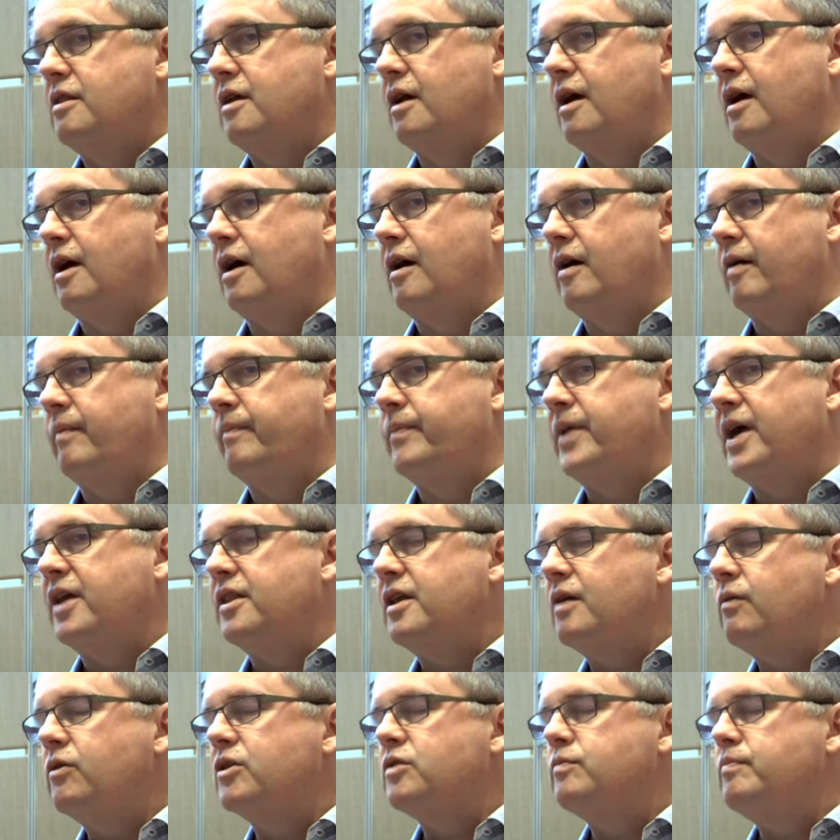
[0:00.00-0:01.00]
um, I
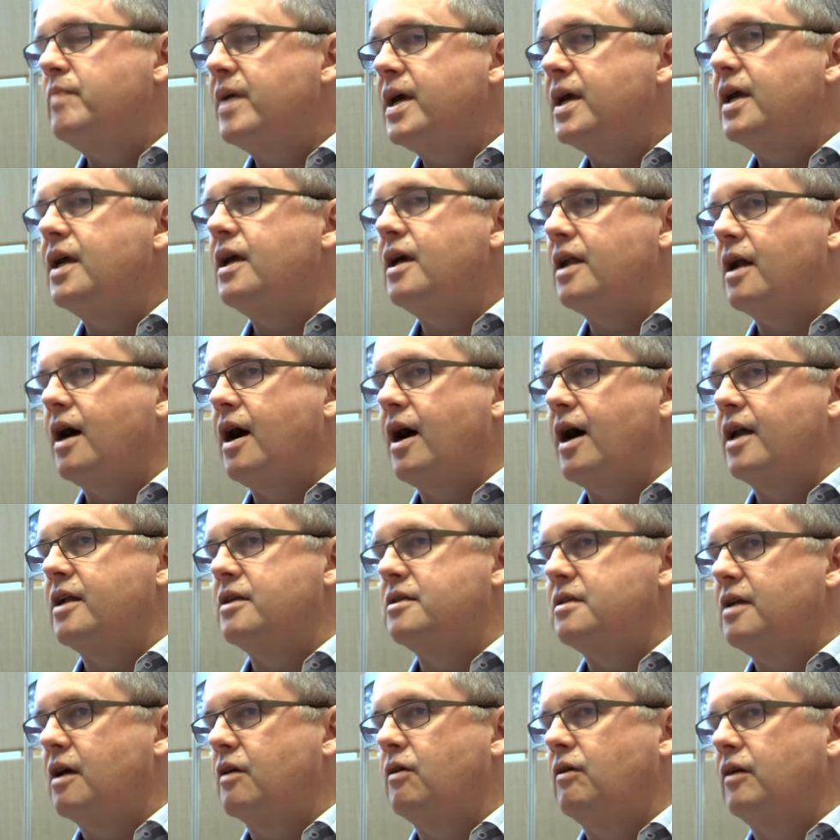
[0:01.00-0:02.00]
think what's making it hot
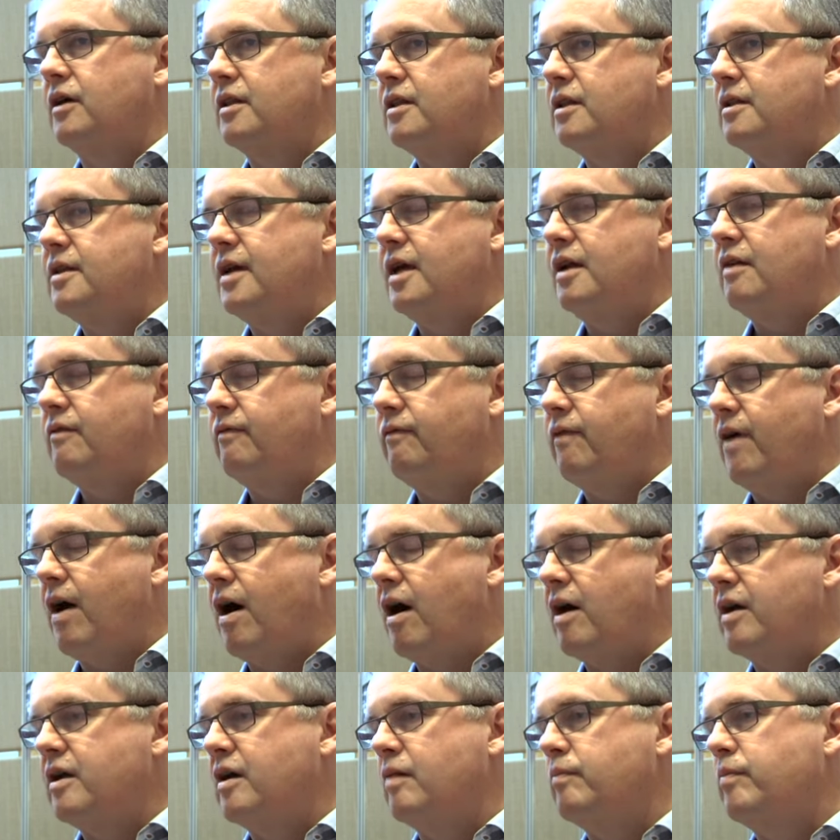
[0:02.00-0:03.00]
is not only the data
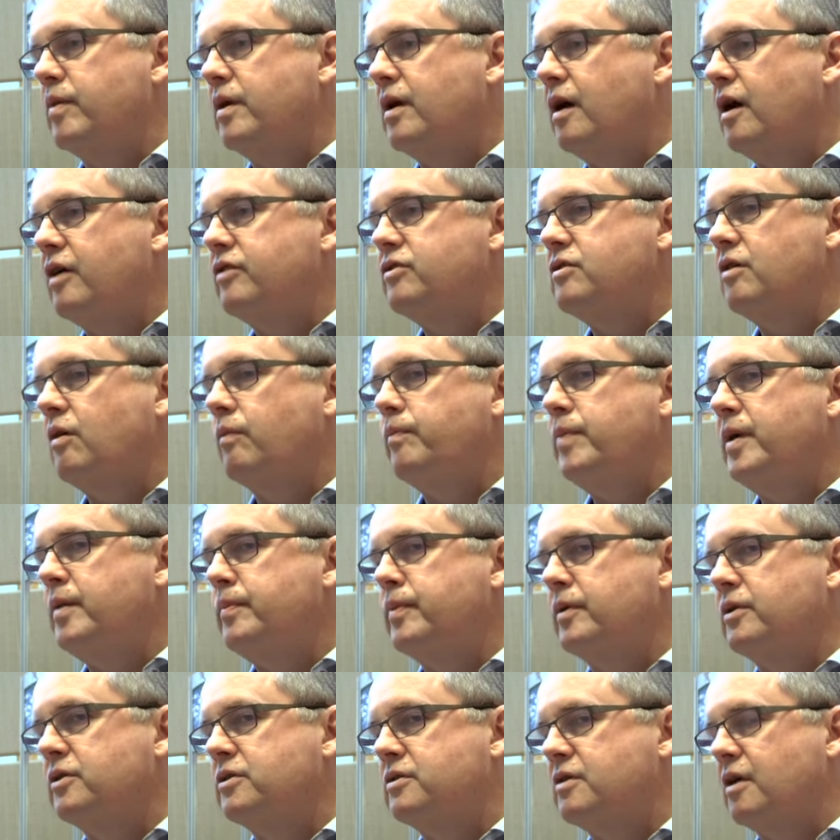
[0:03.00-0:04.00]
volume, but also
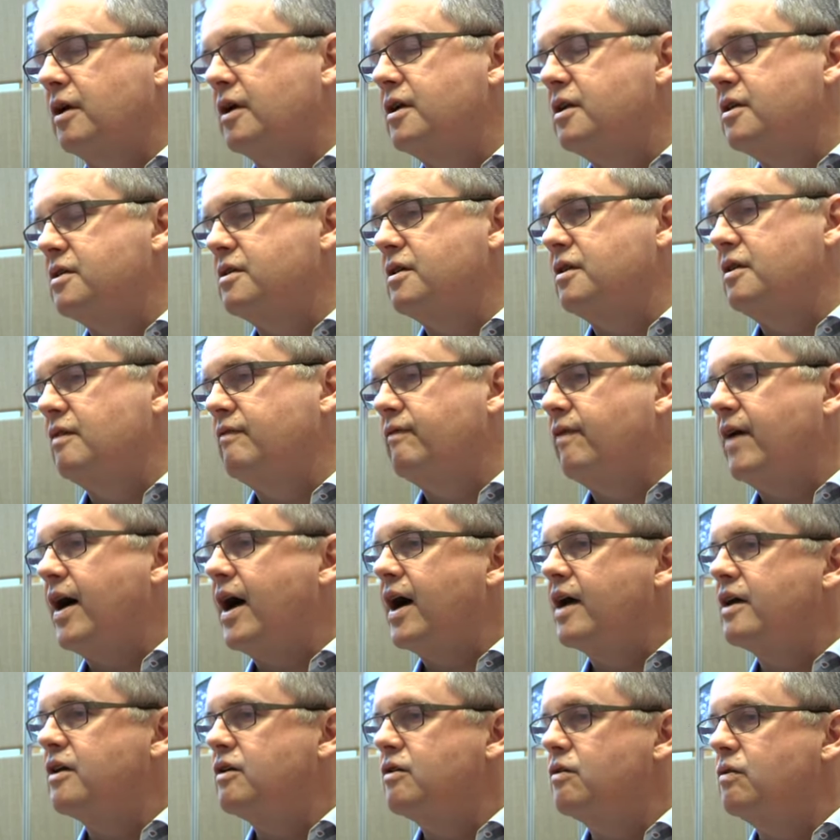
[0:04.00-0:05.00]
people are starting to see the
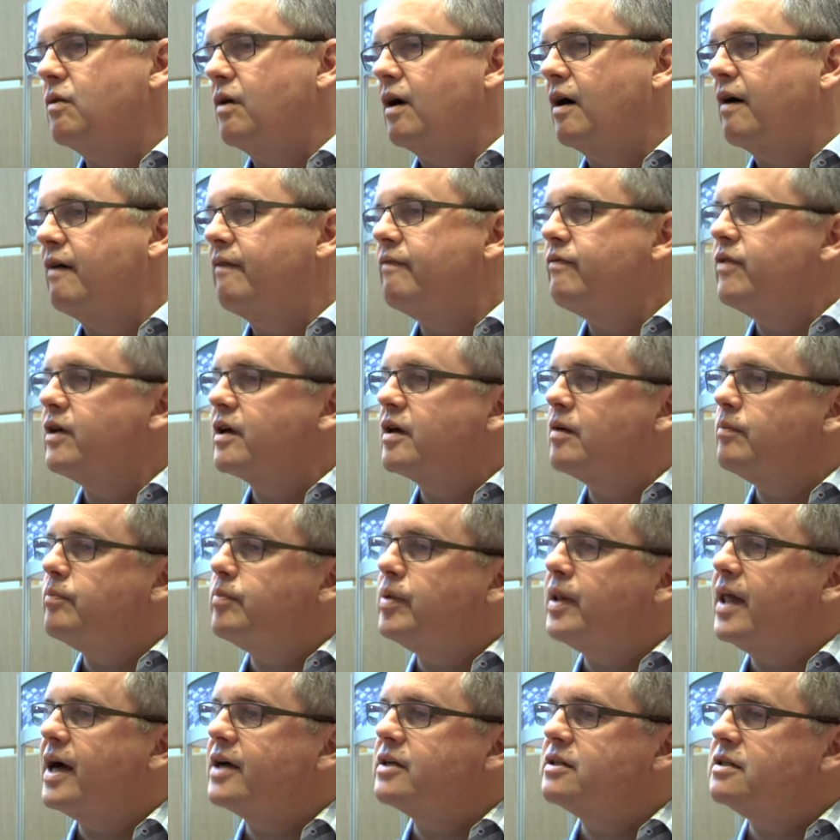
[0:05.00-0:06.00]
value of the
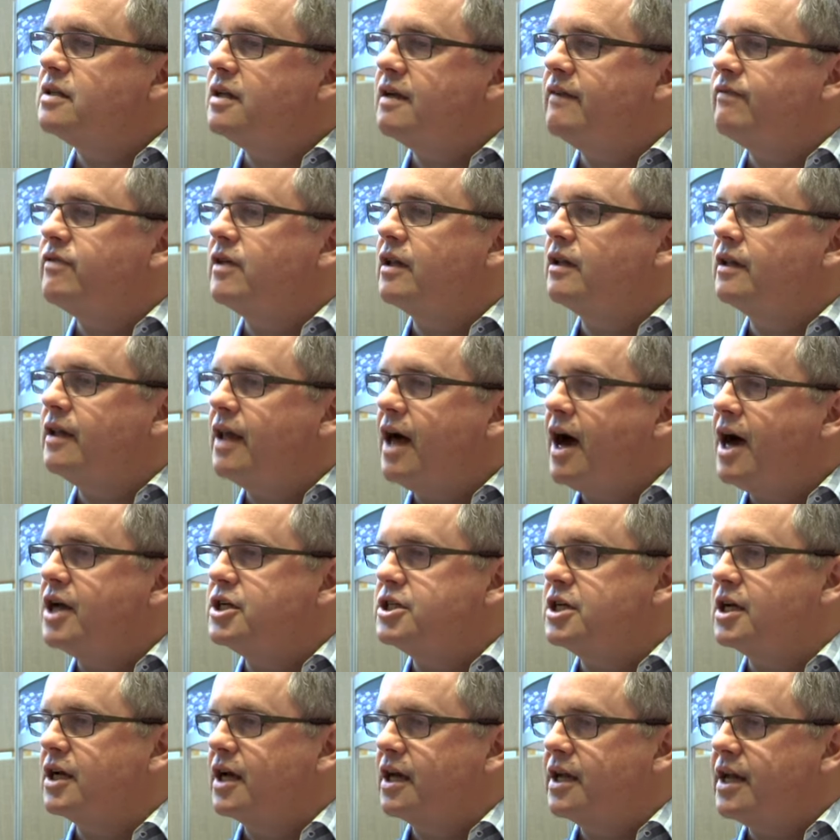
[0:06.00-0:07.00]
complexity of the
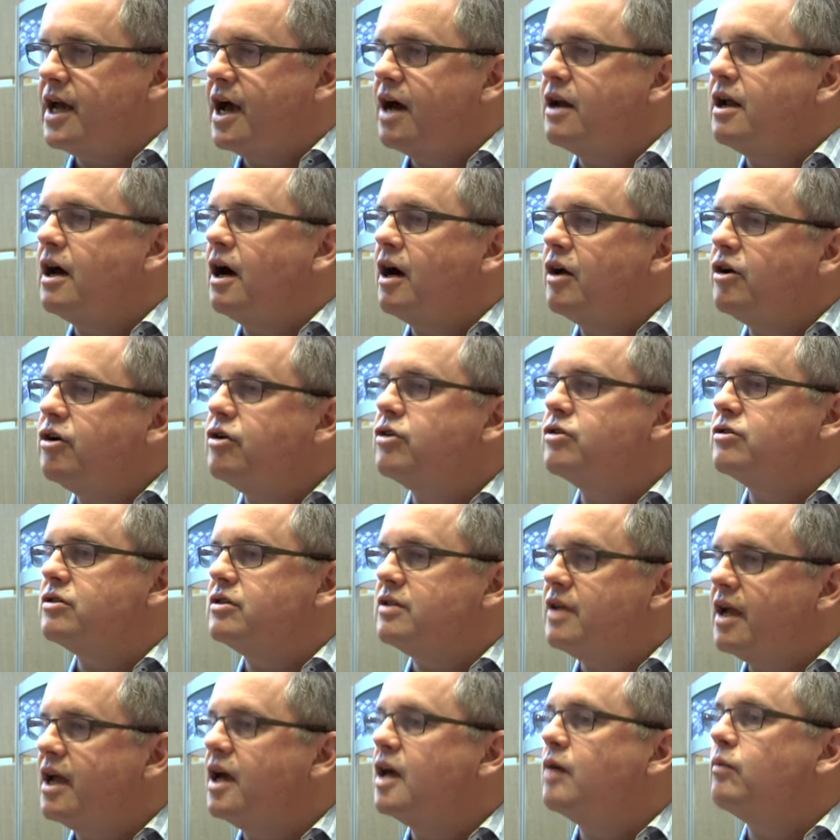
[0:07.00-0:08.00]
logic and how to
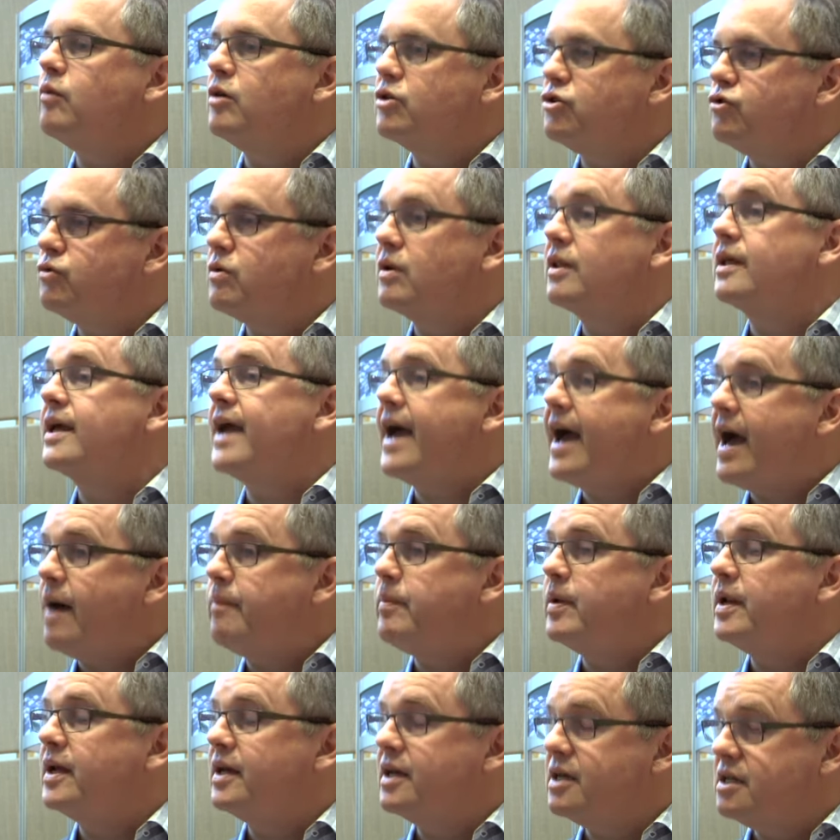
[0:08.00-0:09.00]
understand what's really
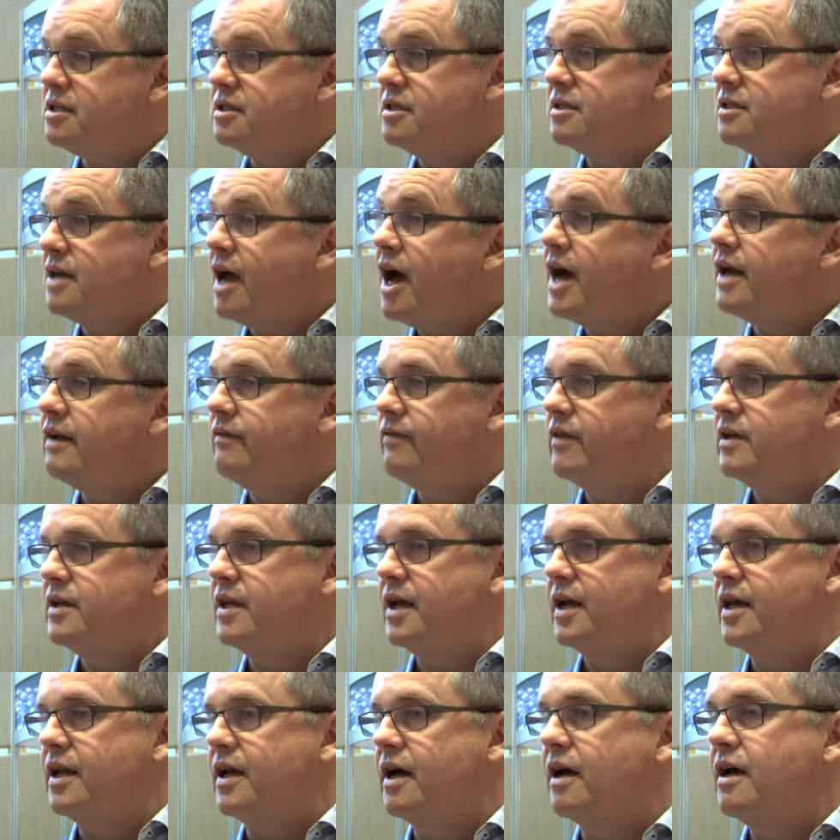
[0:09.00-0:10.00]
happening inside of the
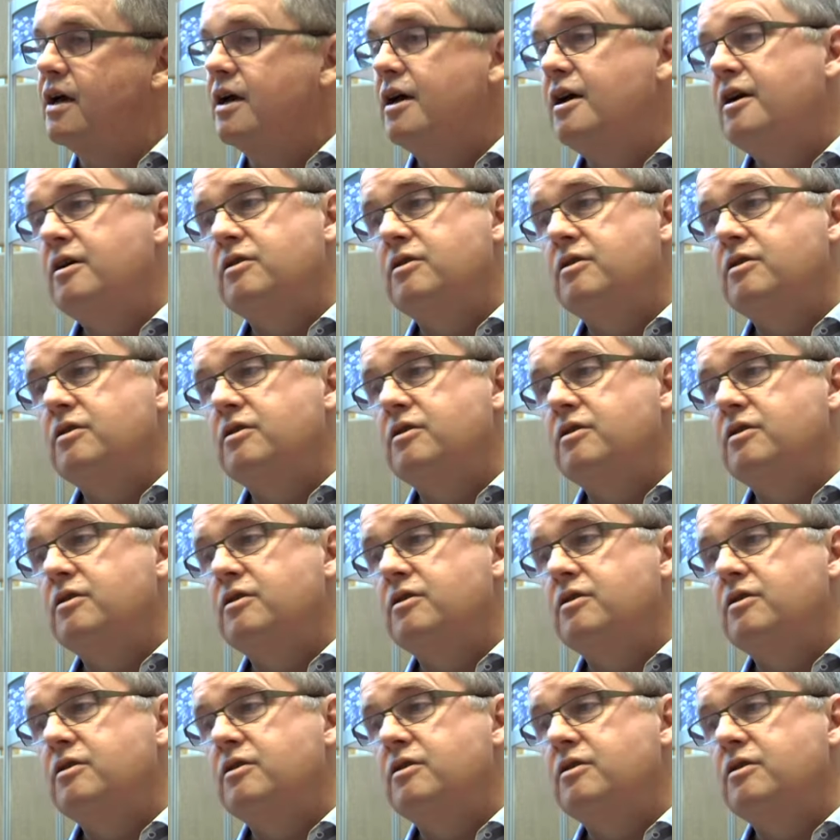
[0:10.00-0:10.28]
data.